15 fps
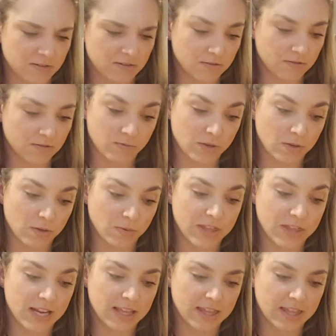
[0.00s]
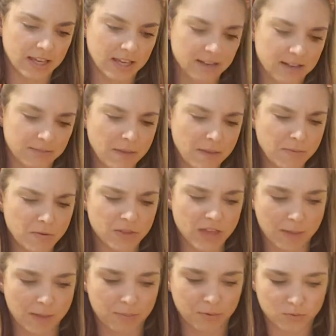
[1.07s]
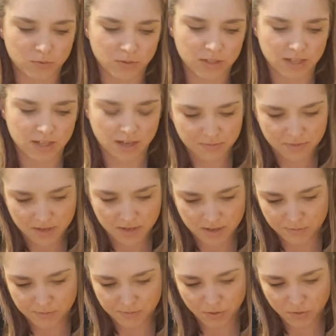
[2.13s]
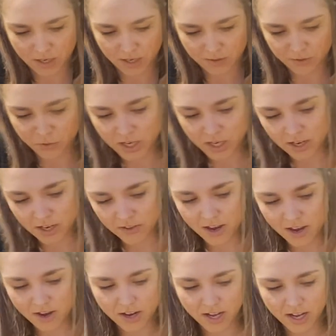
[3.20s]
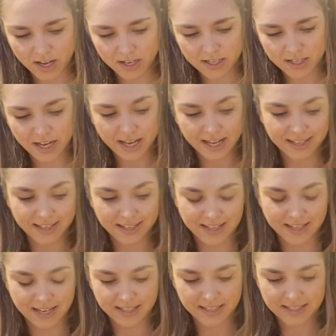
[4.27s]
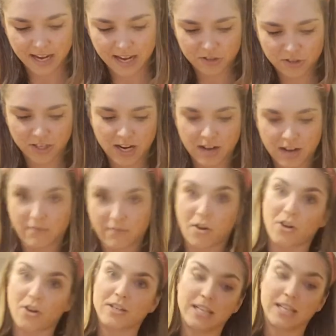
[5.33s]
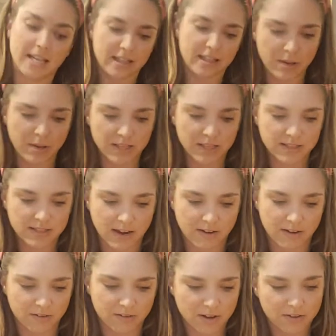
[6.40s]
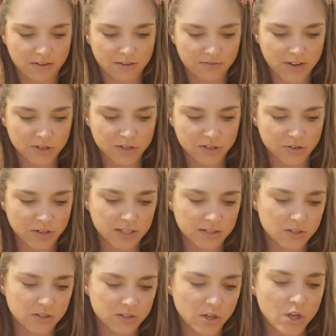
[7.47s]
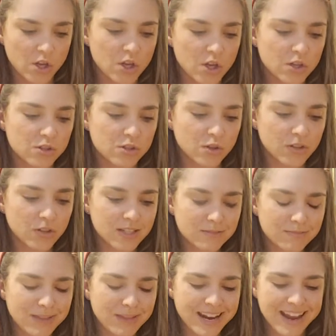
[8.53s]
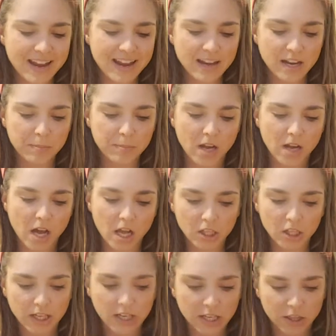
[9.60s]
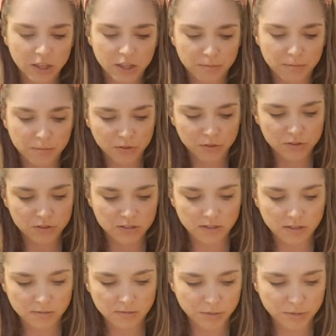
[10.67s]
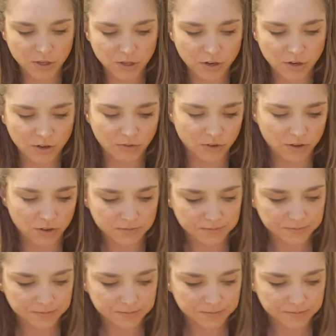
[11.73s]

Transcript: Well, with anything. Maybe with apples one time. But what I was reading on the internet today is that it's actually kind of hard to get the pits out of nectarines. So these might end up not looking the most beautiful.